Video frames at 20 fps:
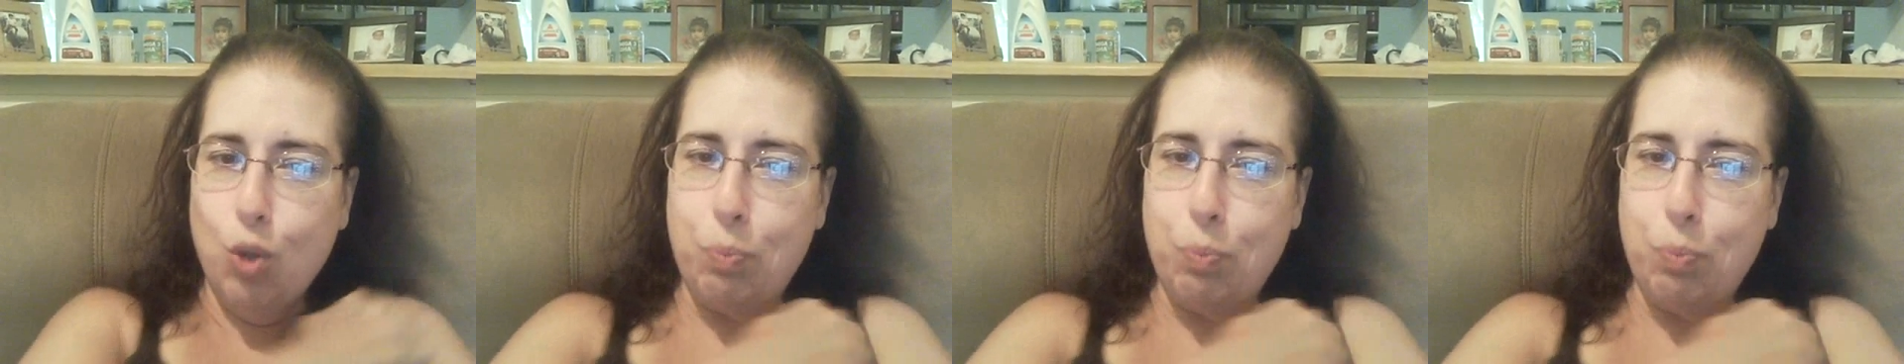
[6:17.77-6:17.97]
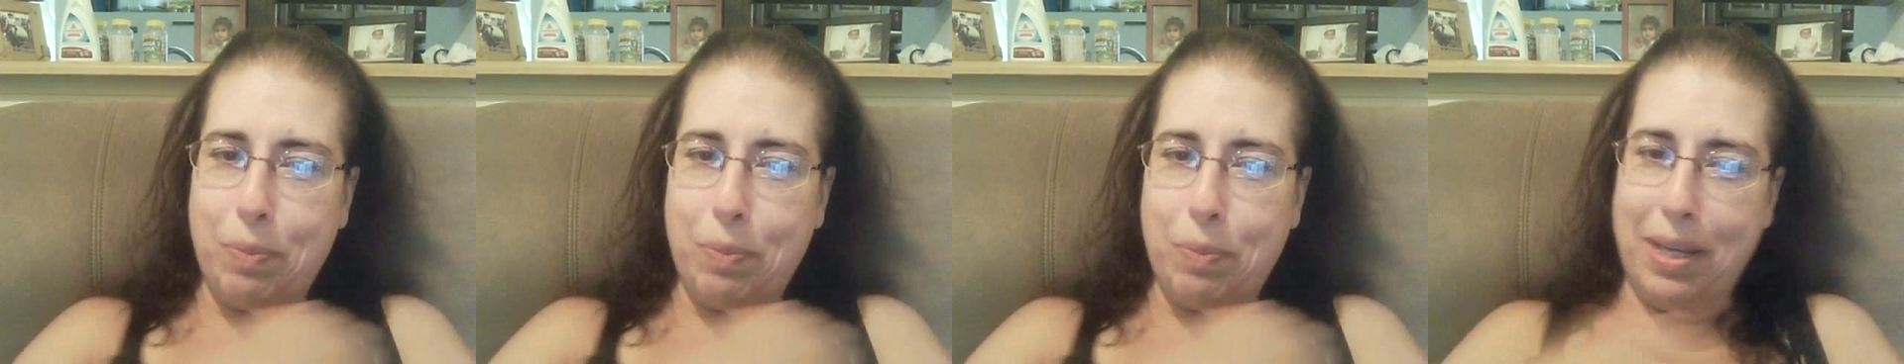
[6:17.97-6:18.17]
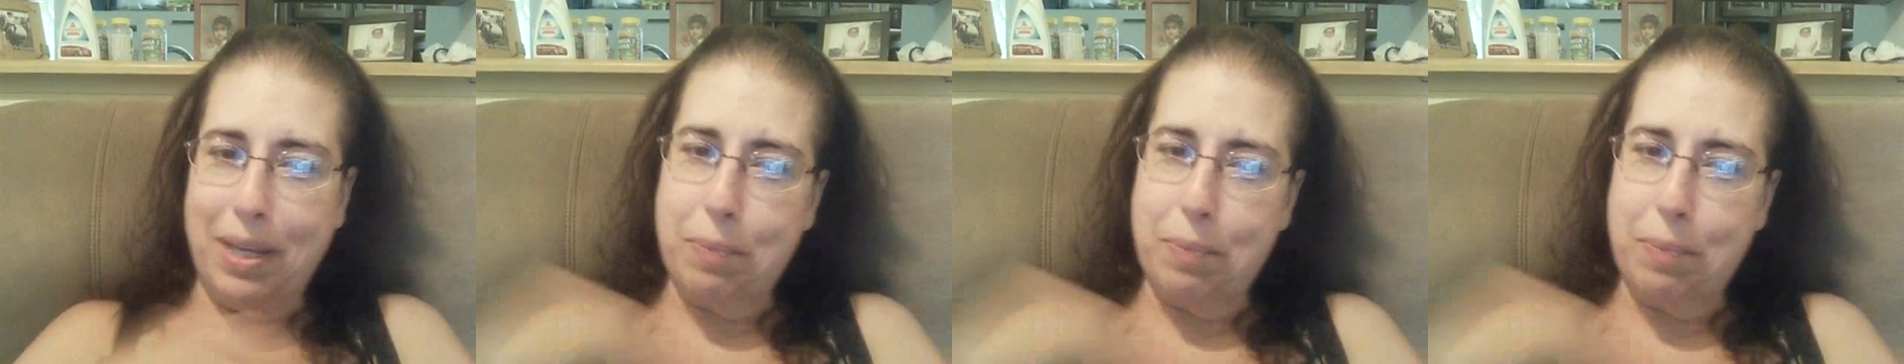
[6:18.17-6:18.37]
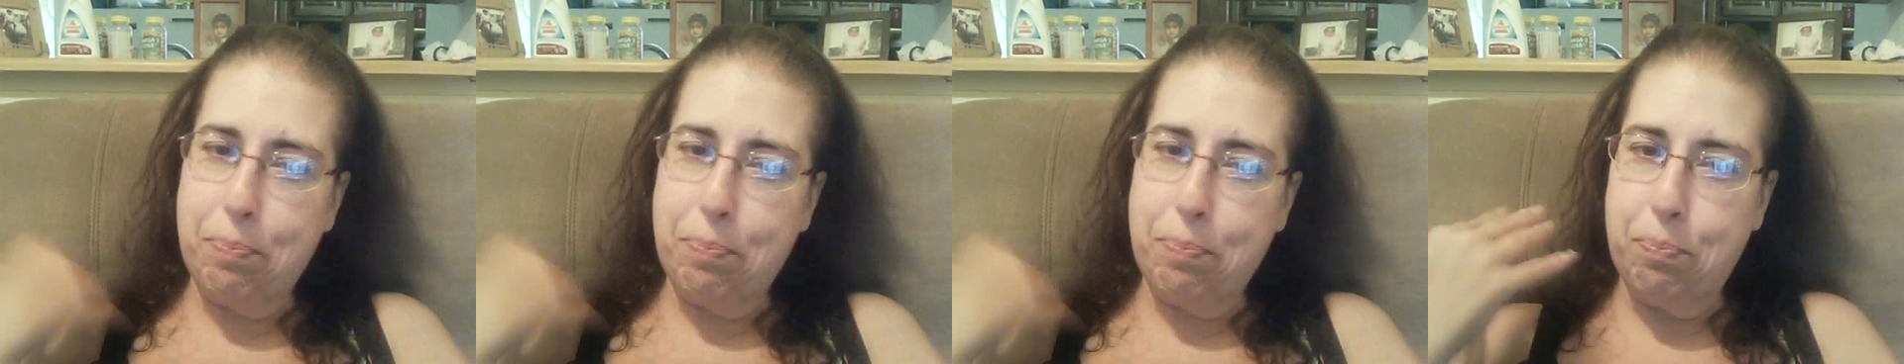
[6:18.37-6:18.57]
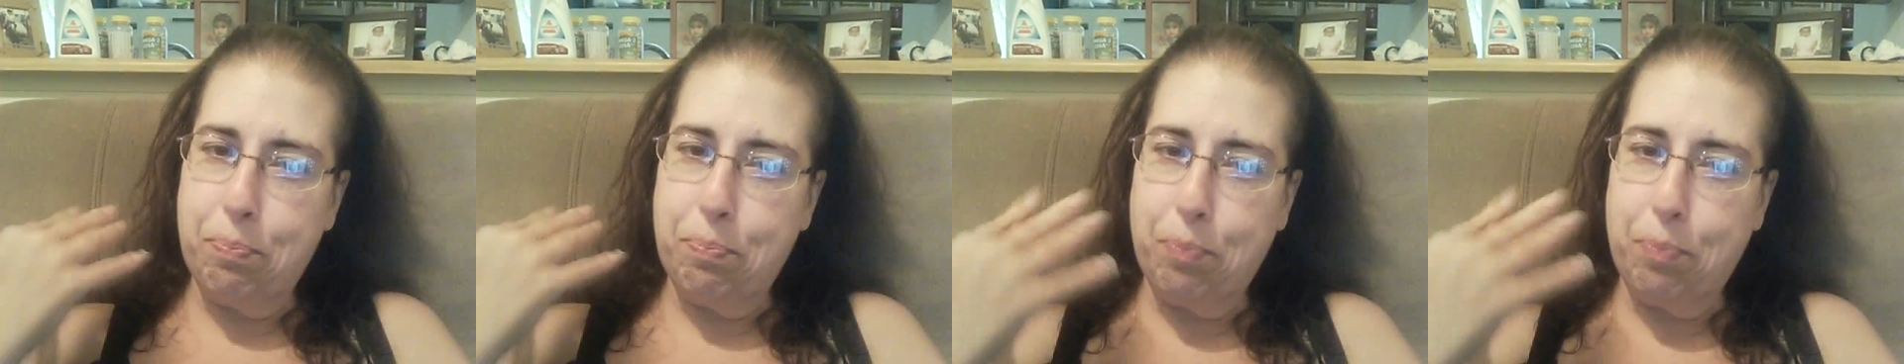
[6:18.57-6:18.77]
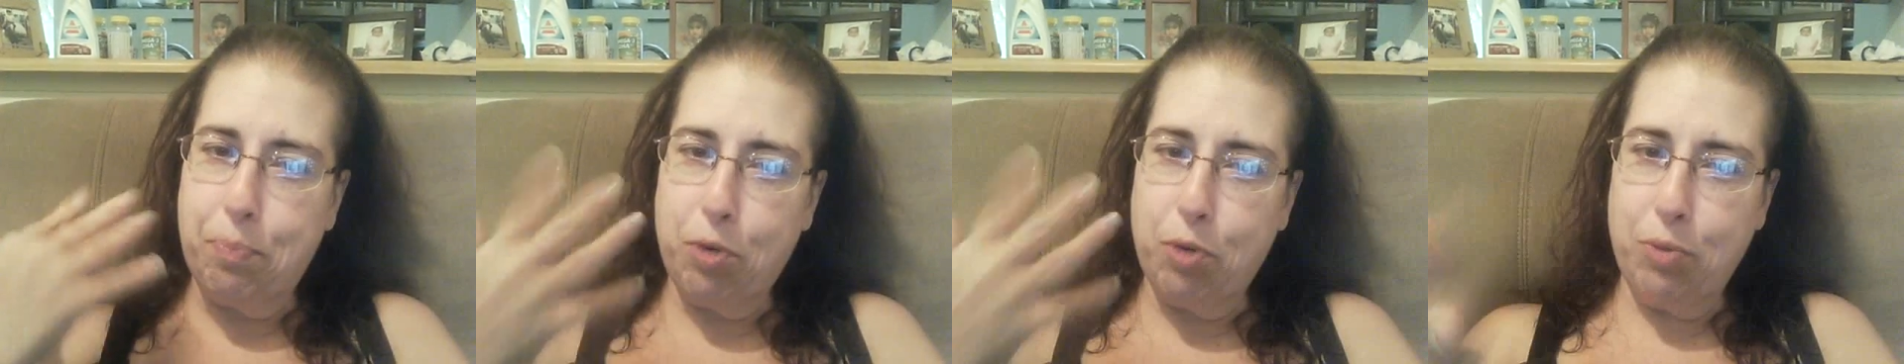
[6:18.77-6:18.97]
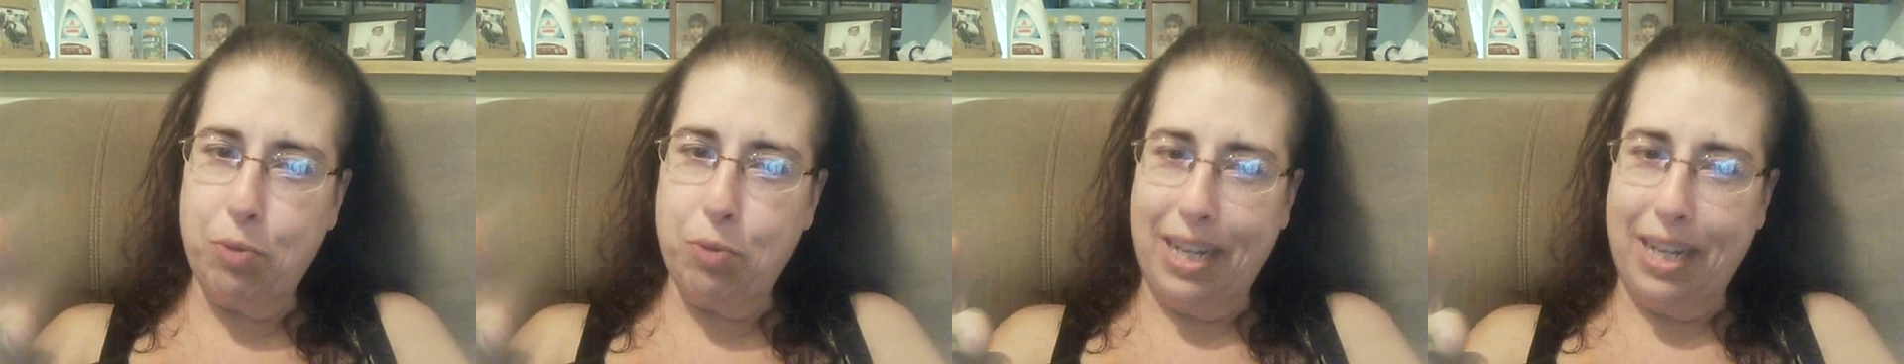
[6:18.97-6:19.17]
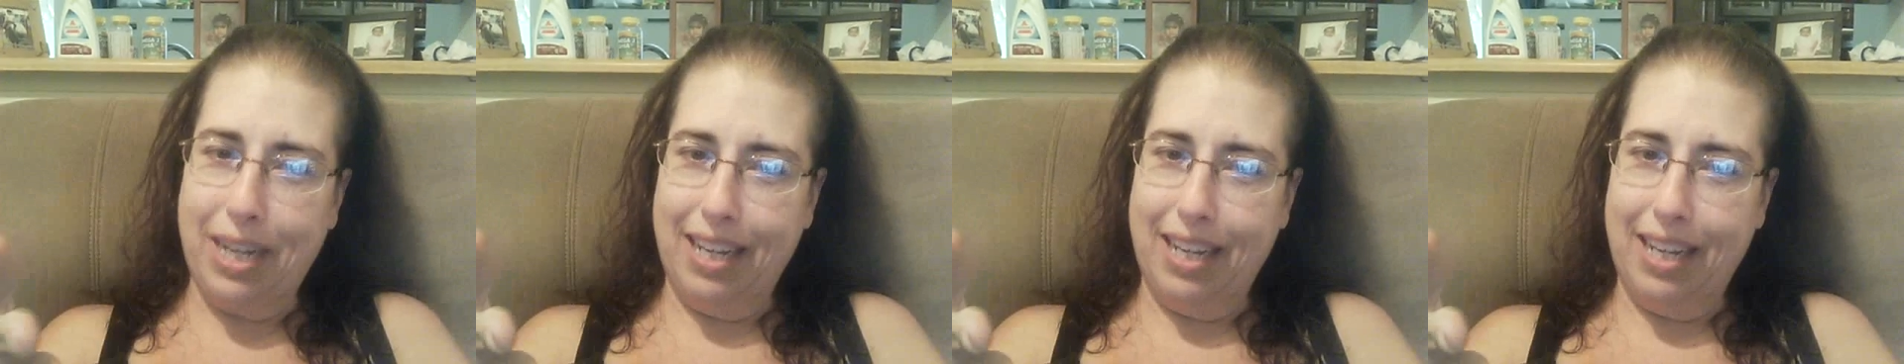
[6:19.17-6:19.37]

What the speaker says: being bony.